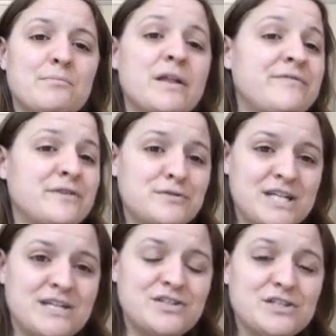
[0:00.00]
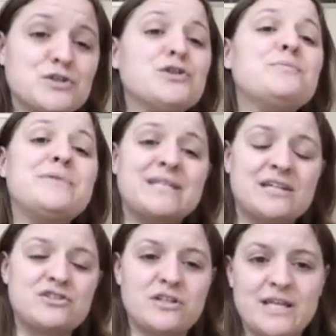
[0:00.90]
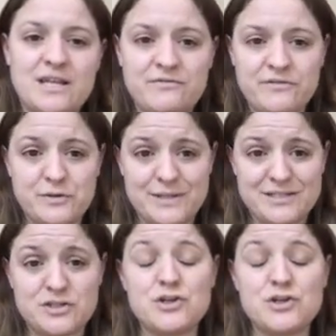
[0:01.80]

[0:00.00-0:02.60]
blood flow changes could potentially influence